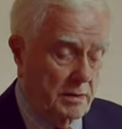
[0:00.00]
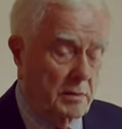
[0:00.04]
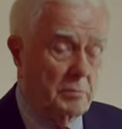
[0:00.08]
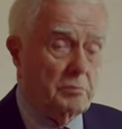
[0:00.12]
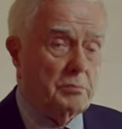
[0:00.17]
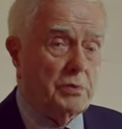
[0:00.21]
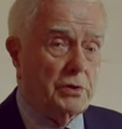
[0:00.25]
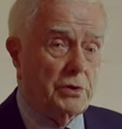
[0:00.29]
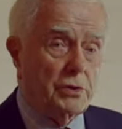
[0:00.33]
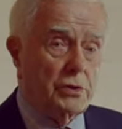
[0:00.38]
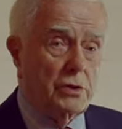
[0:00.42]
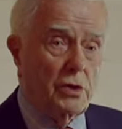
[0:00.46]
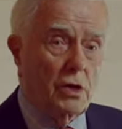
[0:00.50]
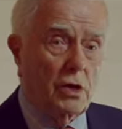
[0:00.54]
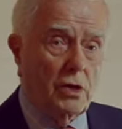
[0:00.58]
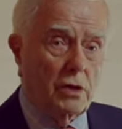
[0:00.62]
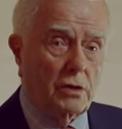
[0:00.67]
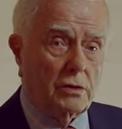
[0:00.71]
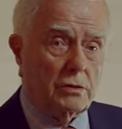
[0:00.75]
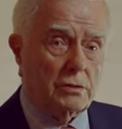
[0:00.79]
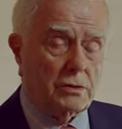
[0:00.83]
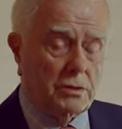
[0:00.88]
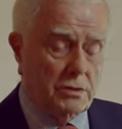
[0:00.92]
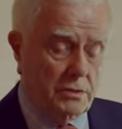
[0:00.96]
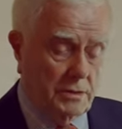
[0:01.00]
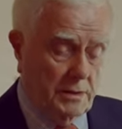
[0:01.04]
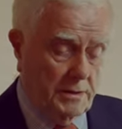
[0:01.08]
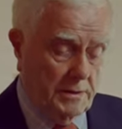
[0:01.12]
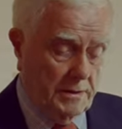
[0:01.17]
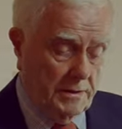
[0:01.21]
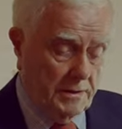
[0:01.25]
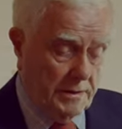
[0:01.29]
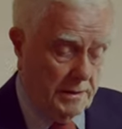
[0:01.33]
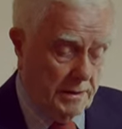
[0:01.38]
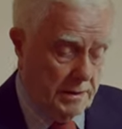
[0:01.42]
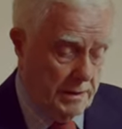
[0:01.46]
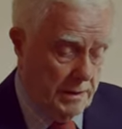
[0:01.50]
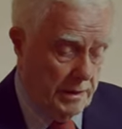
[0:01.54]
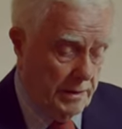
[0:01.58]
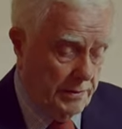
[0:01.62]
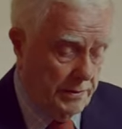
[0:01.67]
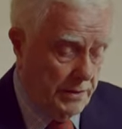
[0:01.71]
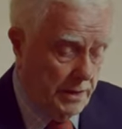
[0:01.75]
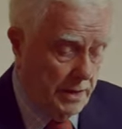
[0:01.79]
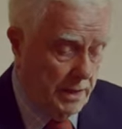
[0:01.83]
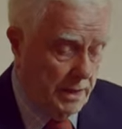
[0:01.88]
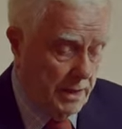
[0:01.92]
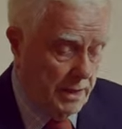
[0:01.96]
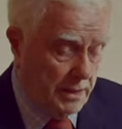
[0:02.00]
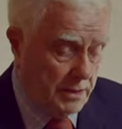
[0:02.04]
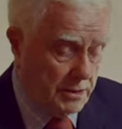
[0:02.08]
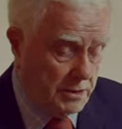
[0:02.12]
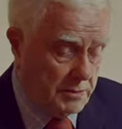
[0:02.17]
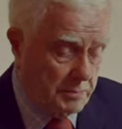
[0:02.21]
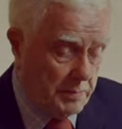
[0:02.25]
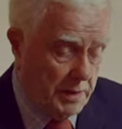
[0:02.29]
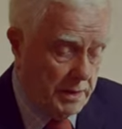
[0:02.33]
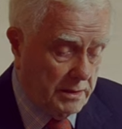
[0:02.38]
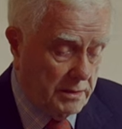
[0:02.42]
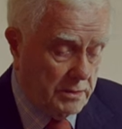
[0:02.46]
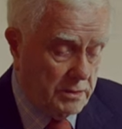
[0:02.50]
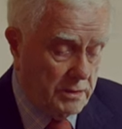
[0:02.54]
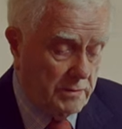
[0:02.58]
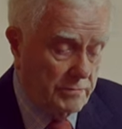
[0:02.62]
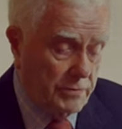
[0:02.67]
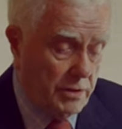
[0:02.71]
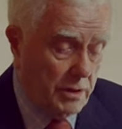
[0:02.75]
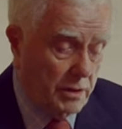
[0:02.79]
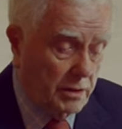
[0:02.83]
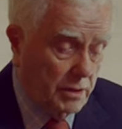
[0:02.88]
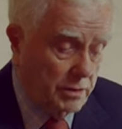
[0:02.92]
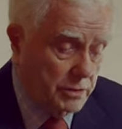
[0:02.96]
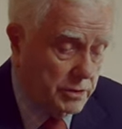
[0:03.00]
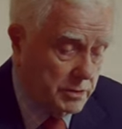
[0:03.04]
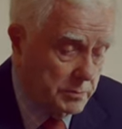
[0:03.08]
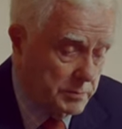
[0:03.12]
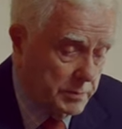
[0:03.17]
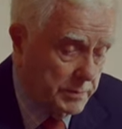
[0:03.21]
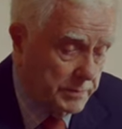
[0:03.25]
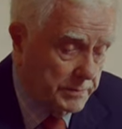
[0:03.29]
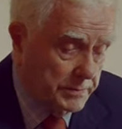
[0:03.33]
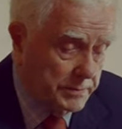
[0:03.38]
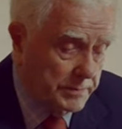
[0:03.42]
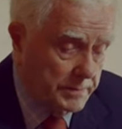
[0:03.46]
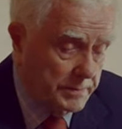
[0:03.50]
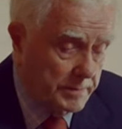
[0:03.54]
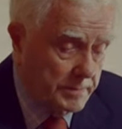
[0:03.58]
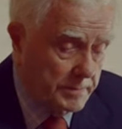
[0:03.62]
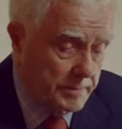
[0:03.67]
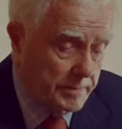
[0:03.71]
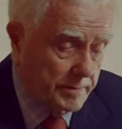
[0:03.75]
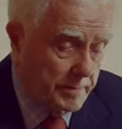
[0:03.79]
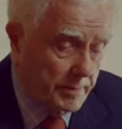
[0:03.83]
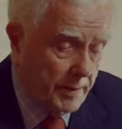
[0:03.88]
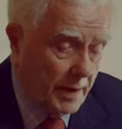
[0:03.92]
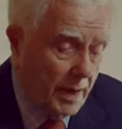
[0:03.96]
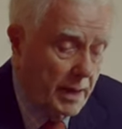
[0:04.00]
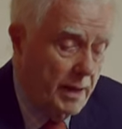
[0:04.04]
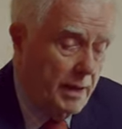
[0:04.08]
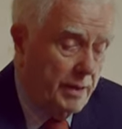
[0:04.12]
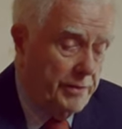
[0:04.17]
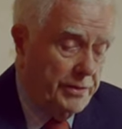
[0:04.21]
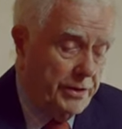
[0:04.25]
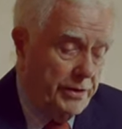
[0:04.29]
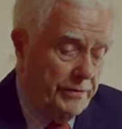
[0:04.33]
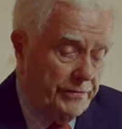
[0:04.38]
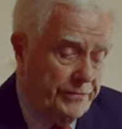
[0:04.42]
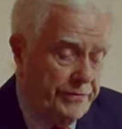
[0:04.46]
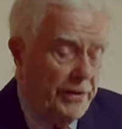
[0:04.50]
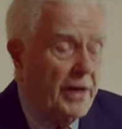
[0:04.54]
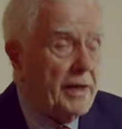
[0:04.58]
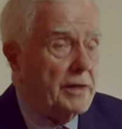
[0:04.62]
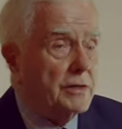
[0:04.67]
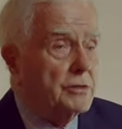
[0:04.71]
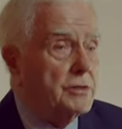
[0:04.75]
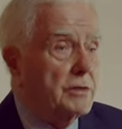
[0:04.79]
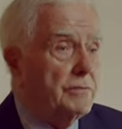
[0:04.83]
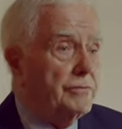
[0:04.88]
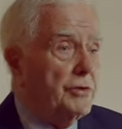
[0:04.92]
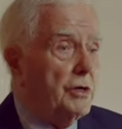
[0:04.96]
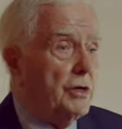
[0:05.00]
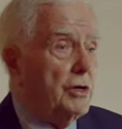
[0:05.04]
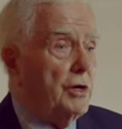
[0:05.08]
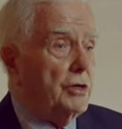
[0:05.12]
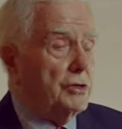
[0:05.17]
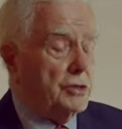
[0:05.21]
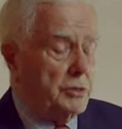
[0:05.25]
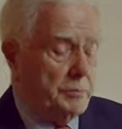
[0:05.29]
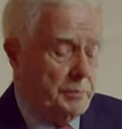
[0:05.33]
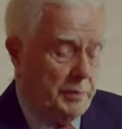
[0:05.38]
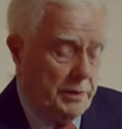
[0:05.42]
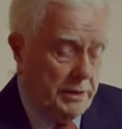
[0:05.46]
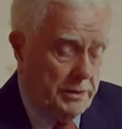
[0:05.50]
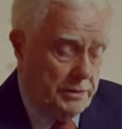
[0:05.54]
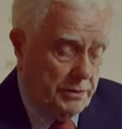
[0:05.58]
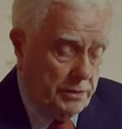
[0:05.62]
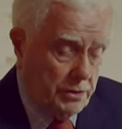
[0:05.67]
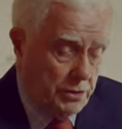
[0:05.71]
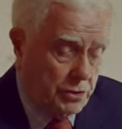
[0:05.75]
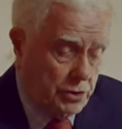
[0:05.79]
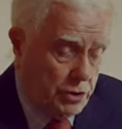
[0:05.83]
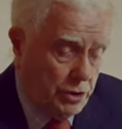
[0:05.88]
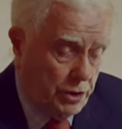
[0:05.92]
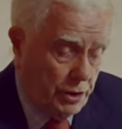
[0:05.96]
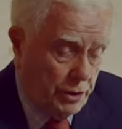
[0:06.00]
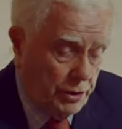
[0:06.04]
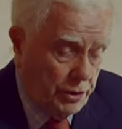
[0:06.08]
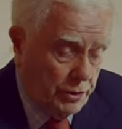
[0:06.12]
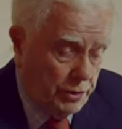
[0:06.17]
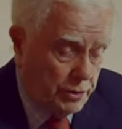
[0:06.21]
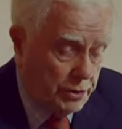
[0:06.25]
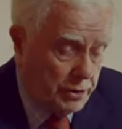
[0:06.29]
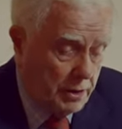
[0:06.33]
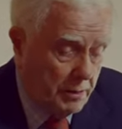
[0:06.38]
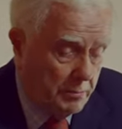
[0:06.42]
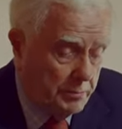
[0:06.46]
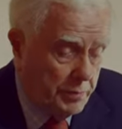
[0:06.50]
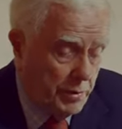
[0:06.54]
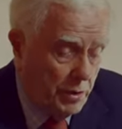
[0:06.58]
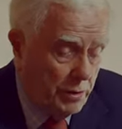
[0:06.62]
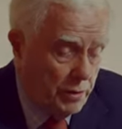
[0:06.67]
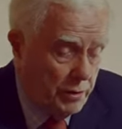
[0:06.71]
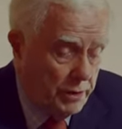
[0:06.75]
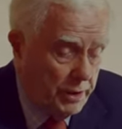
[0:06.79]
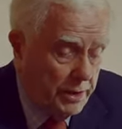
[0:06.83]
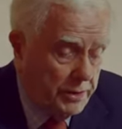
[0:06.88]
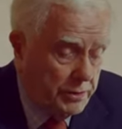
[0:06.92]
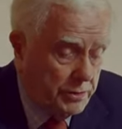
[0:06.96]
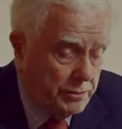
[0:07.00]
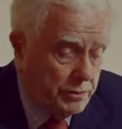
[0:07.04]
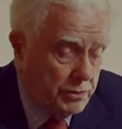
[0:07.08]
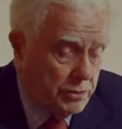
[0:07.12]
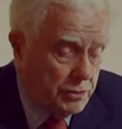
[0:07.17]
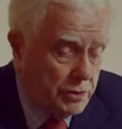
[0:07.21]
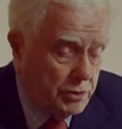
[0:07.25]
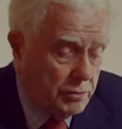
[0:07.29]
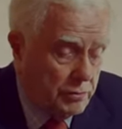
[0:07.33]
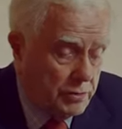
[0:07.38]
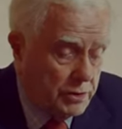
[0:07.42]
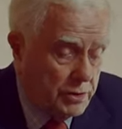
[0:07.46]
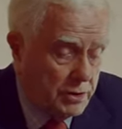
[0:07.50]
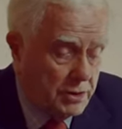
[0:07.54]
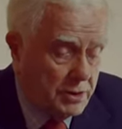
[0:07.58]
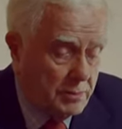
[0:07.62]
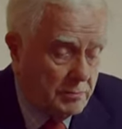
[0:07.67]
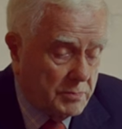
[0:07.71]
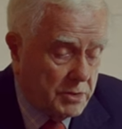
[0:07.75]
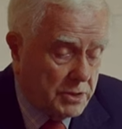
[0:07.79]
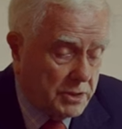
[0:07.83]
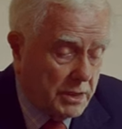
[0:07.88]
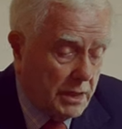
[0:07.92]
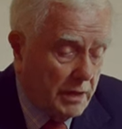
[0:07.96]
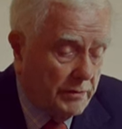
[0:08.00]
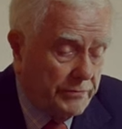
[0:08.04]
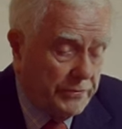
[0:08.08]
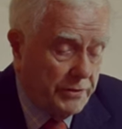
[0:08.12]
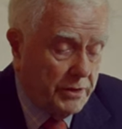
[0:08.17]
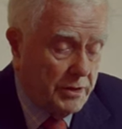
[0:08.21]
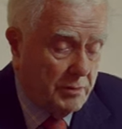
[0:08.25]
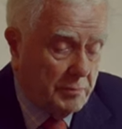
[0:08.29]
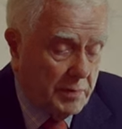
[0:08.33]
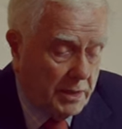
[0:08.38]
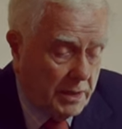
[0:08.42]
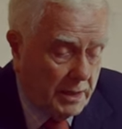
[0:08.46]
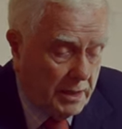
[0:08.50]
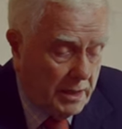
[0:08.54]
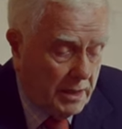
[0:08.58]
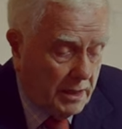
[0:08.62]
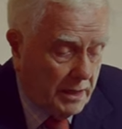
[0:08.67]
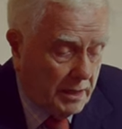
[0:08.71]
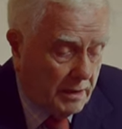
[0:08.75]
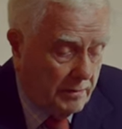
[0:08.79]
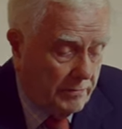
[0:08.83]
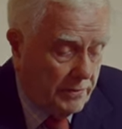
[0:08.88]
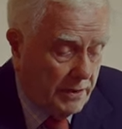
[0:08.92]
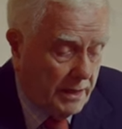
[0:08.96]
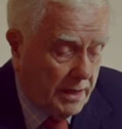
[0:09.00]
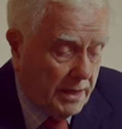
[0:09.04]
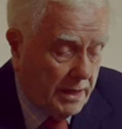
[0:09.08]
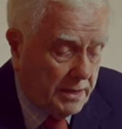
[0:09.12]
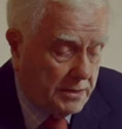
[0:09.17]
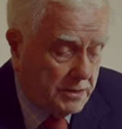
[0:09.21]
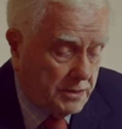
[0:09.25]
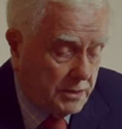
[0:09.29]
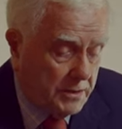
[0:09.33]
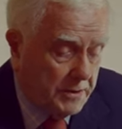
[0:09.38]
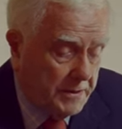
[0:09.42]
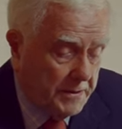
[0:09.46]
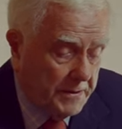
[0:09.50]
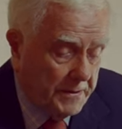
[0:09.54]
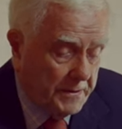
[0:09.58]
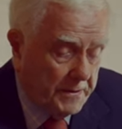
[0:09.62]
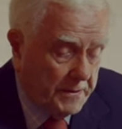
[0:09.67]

but not at the expense of the gospel. The effect of the gospel in the church. Paul introduces himself at the beginning of the letter.